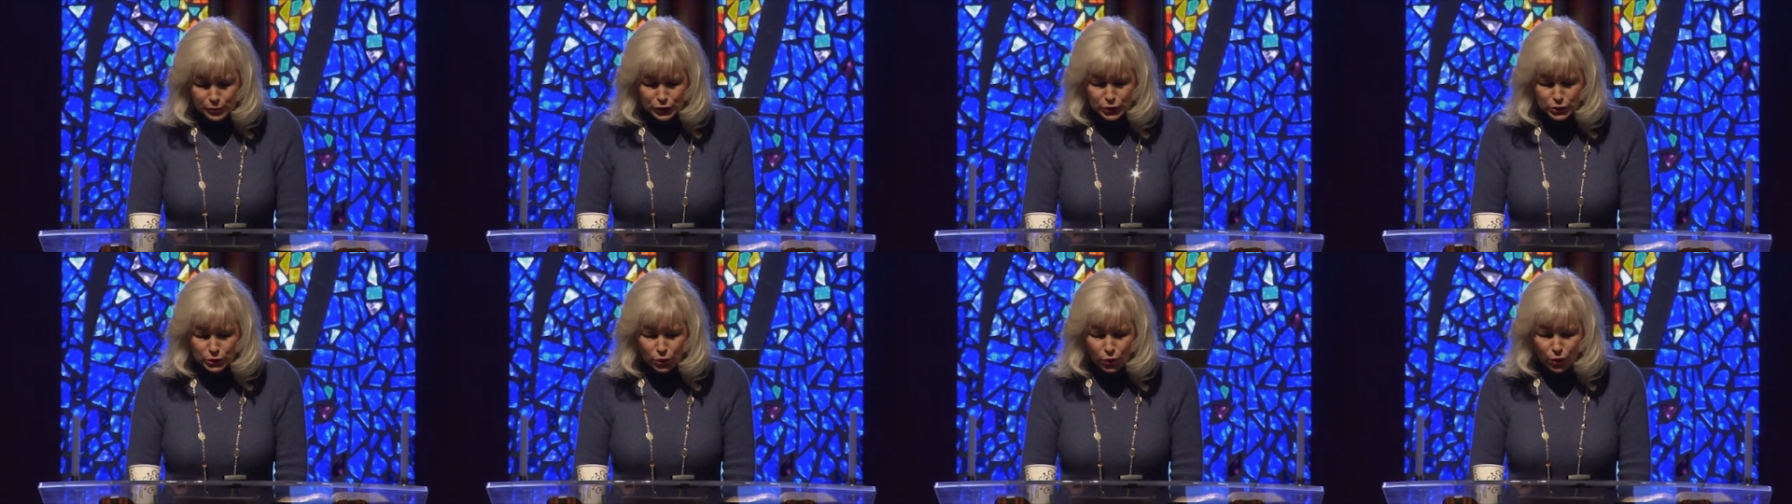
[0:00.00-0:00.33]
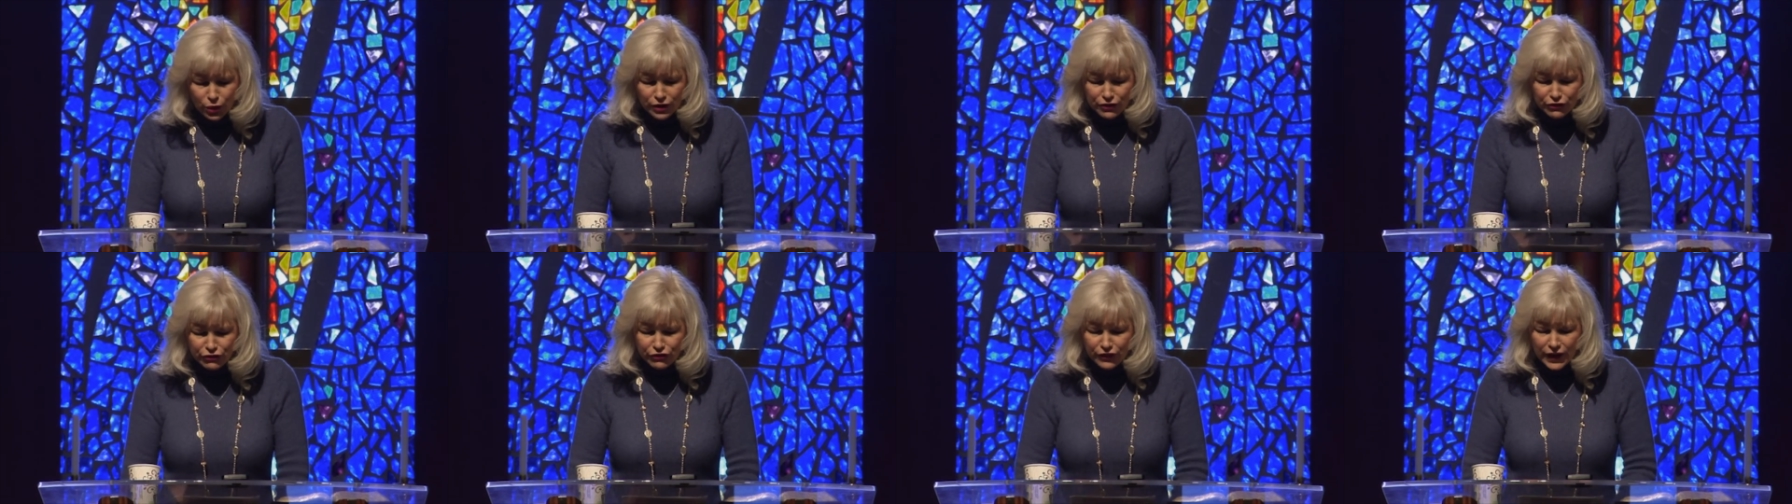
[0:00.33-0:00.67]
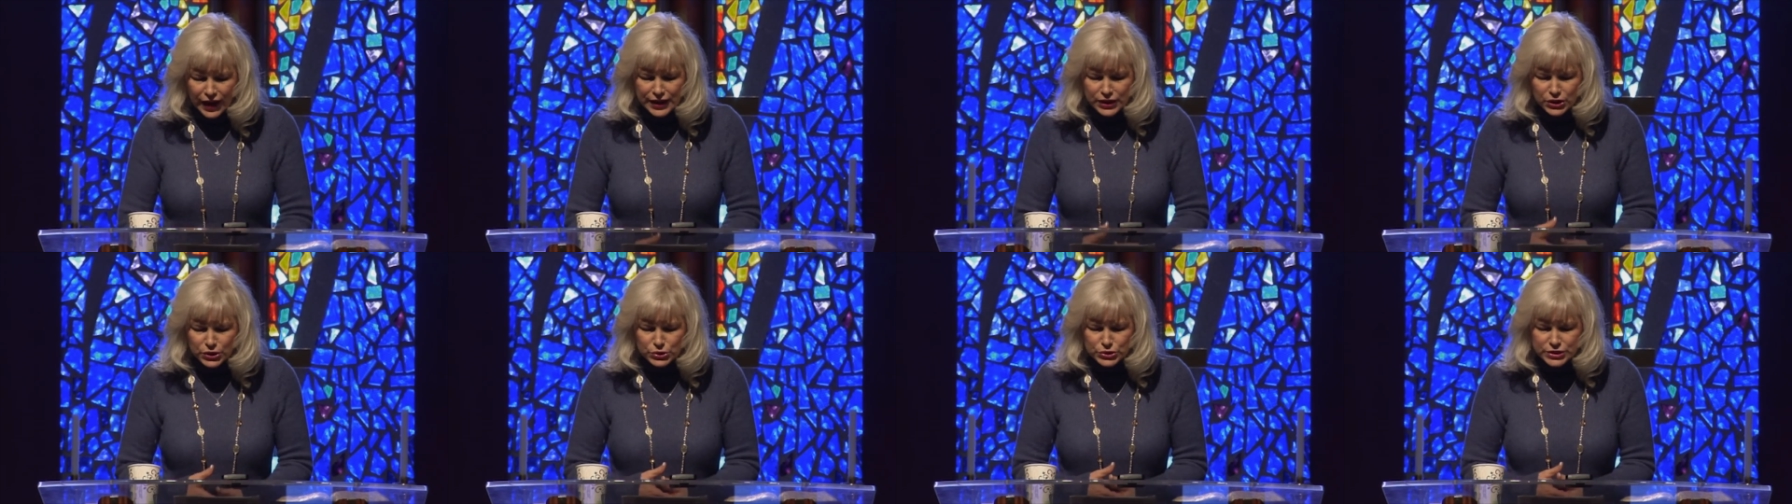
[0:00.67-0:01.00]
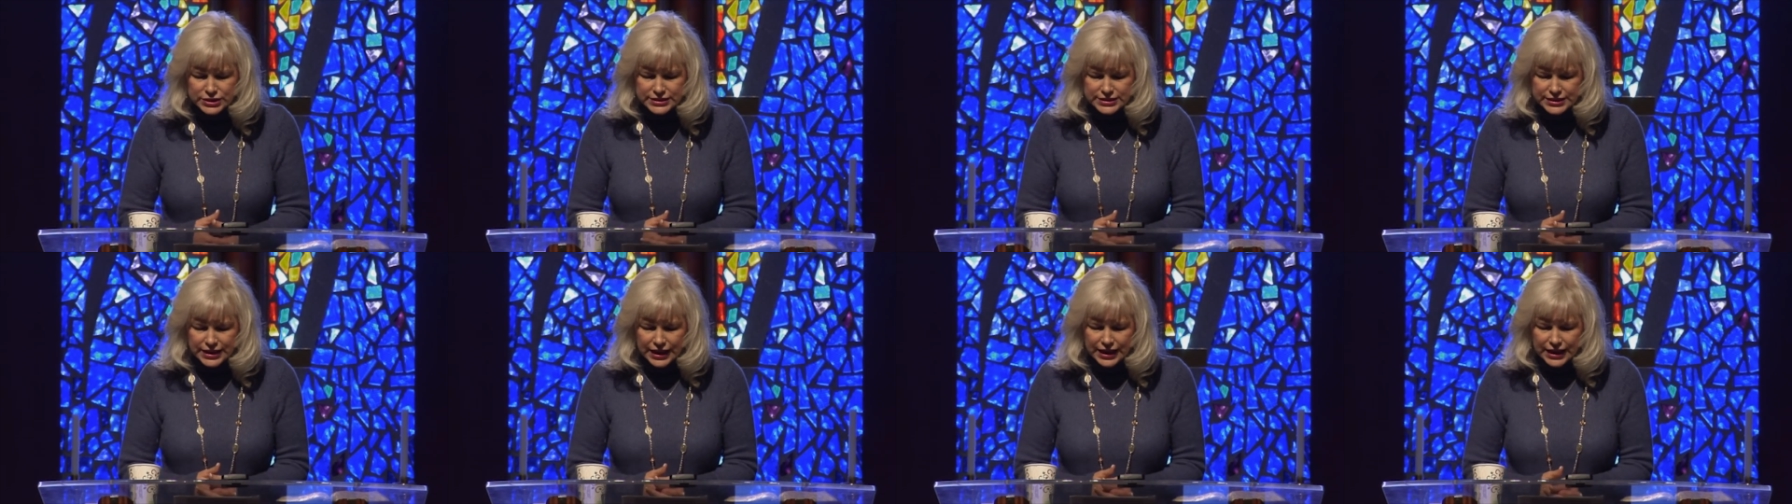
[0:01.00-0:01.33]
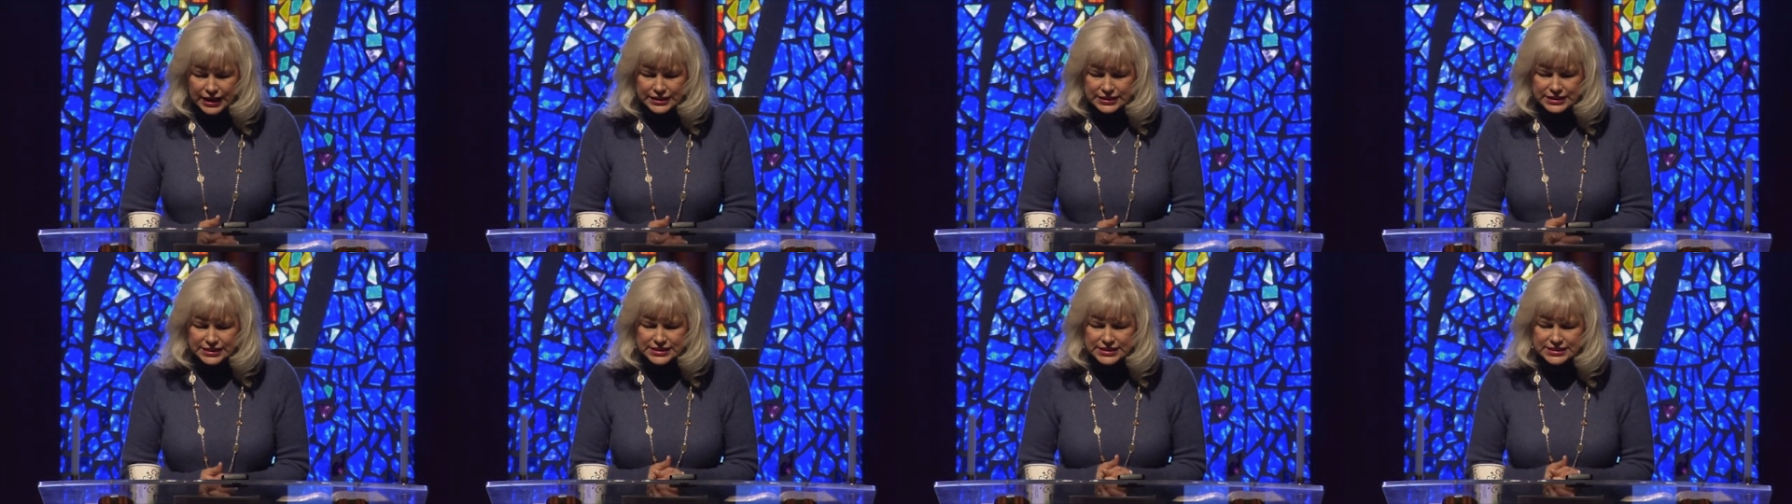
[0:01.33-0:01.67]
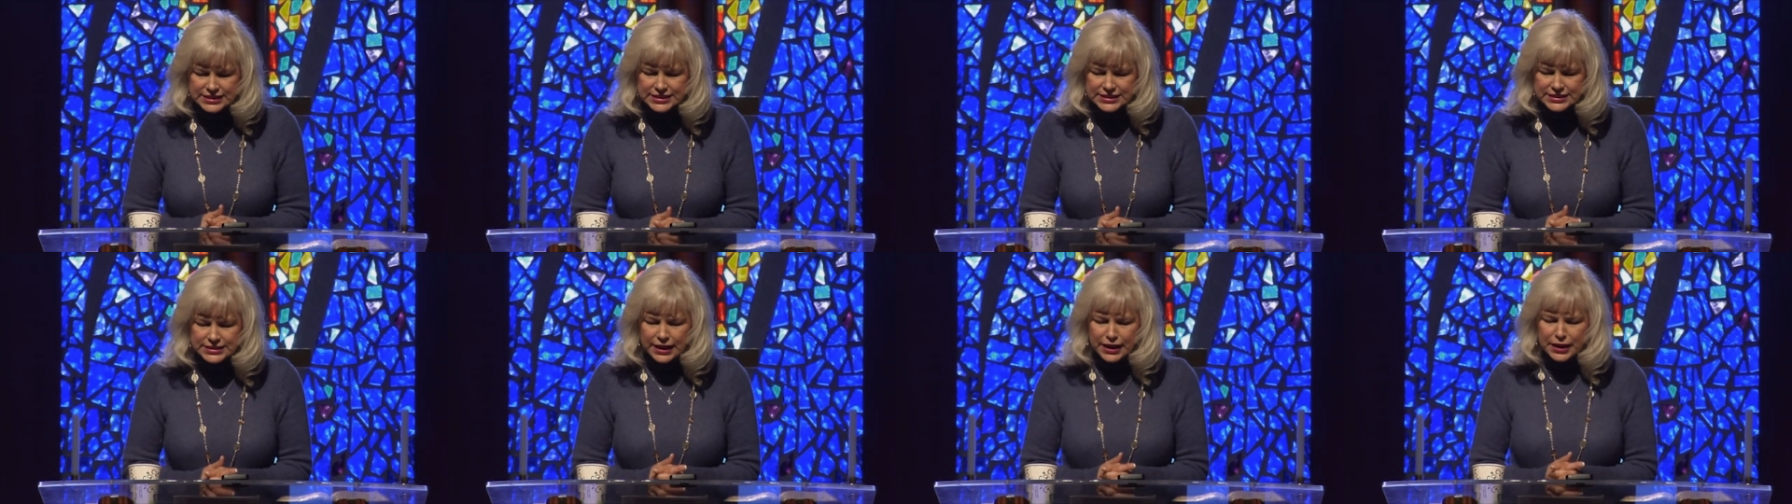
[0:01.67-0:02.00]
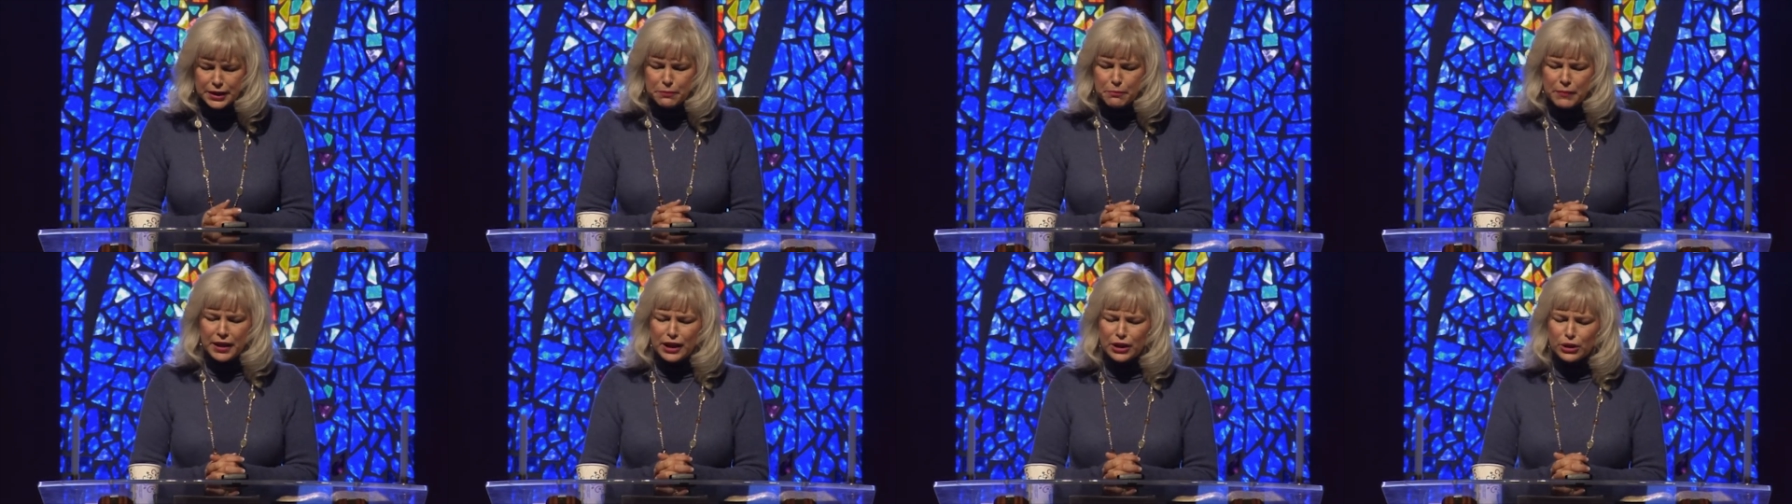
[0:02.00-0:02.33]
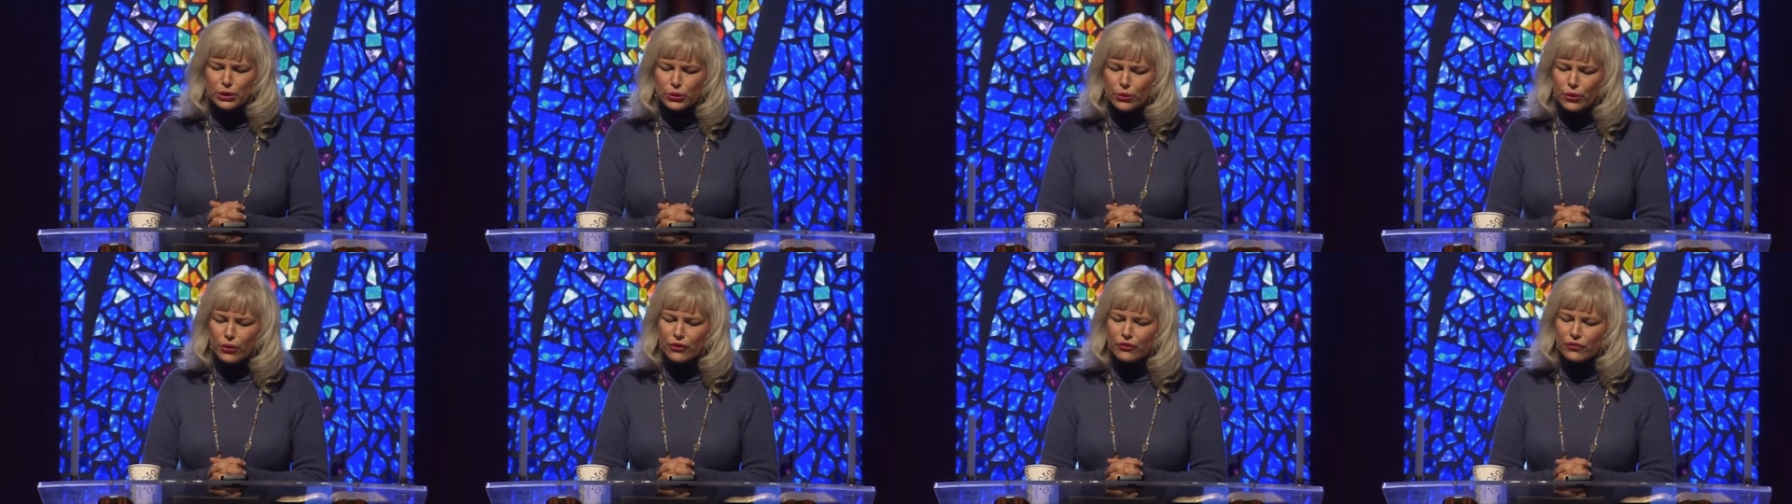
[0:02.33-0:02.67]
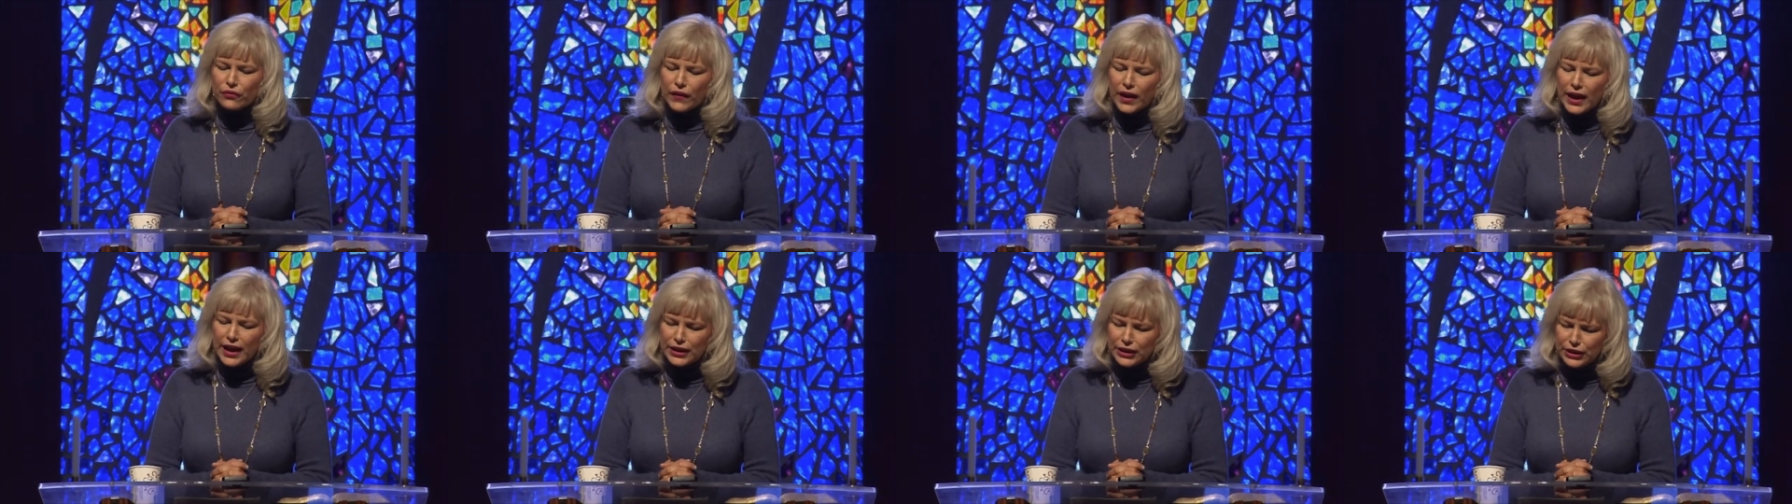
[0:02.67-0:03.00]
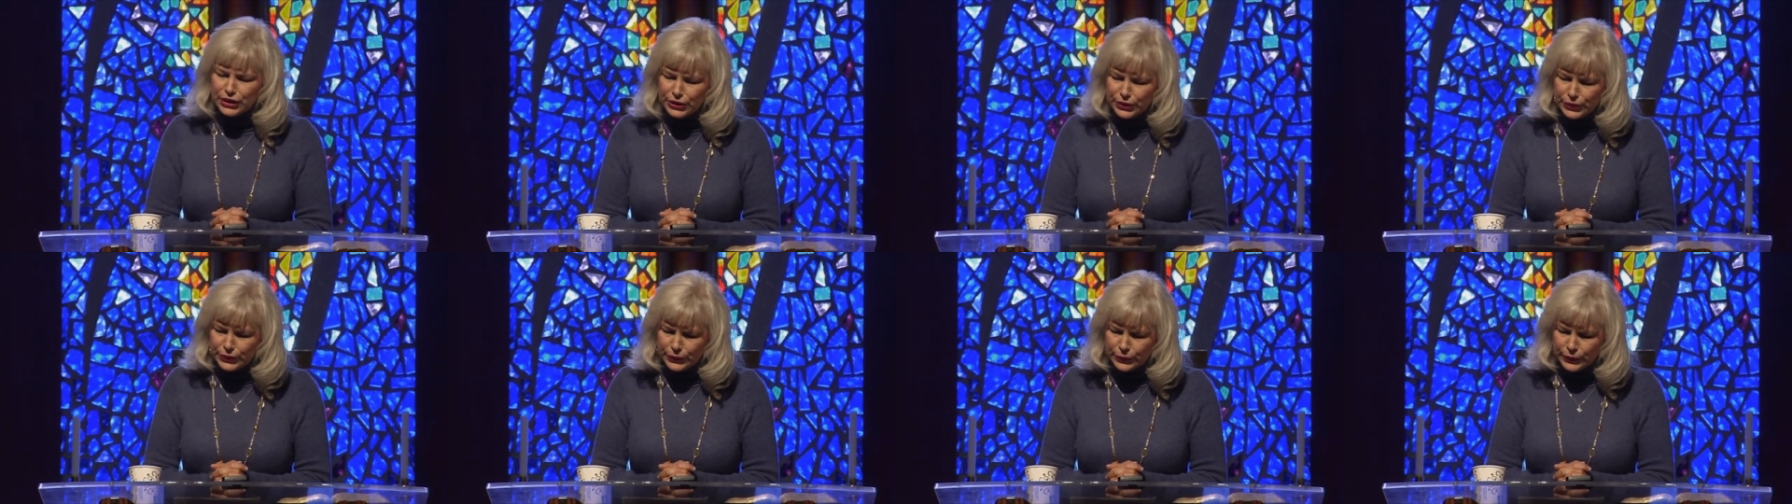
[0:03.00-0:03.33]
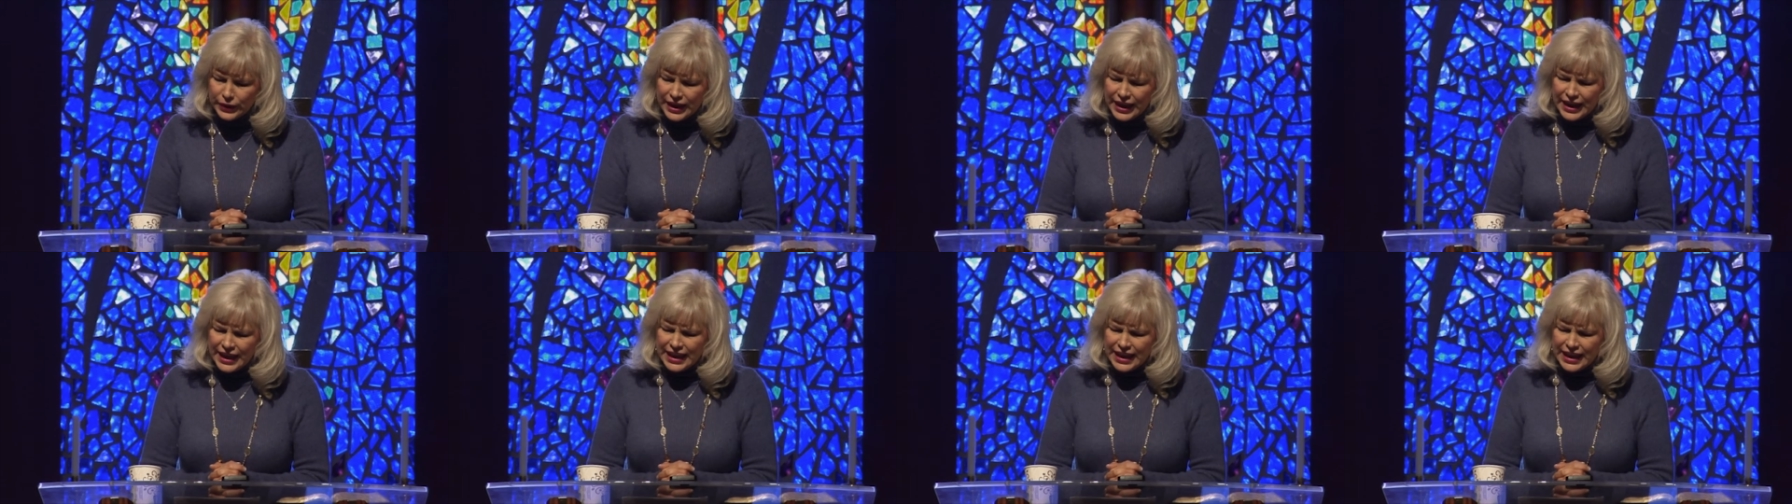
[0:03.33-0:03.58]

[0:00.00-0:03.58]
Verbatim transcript: Glorify your Son, that the Son may glorify you,